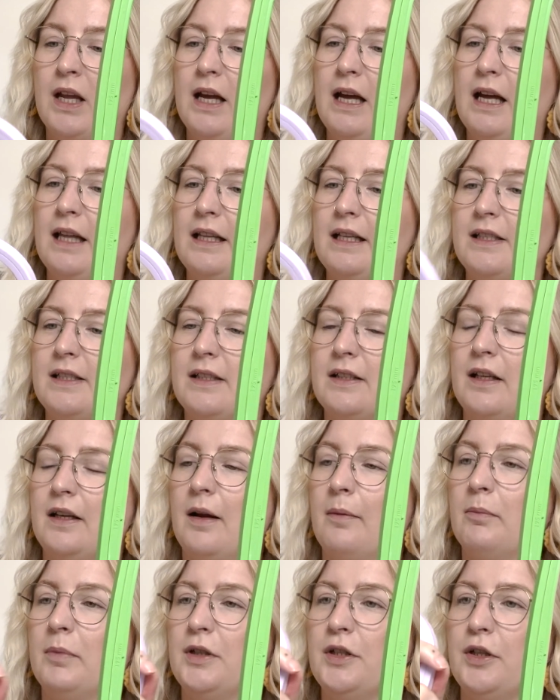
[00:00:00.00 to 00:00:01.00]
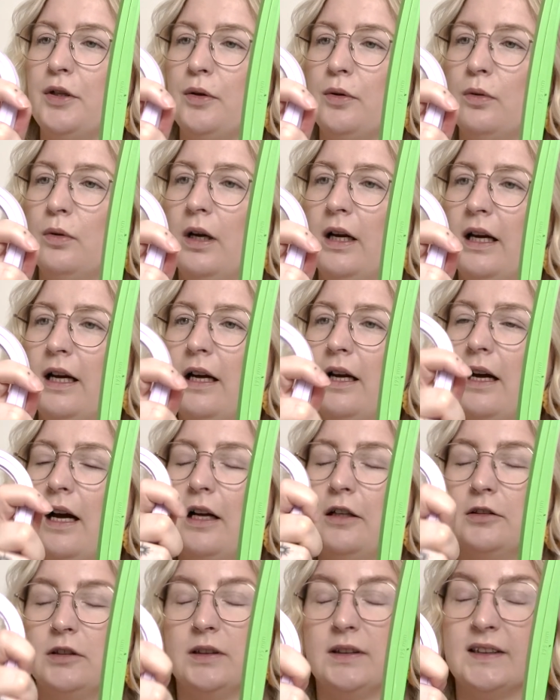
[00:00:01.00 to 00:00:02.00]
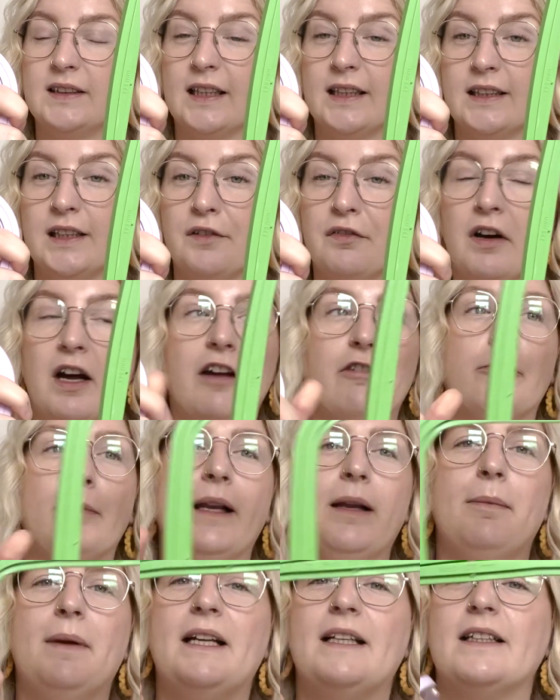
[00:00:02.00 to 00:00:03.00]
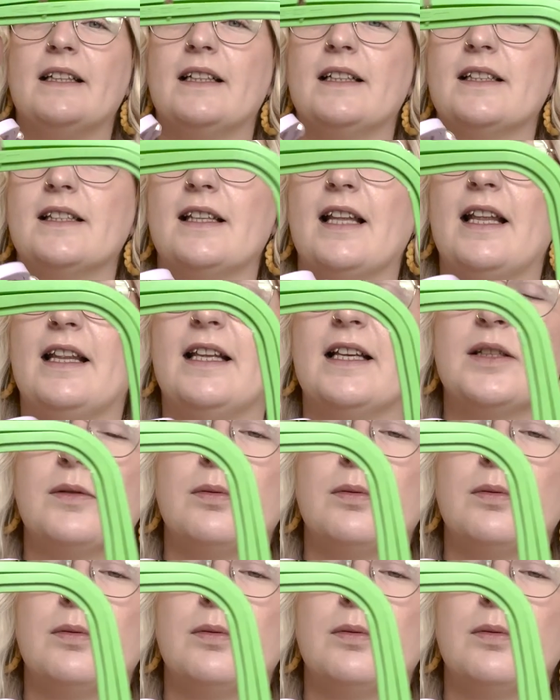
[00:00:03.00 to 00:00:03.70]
And this is the number 2, 165mm, and then this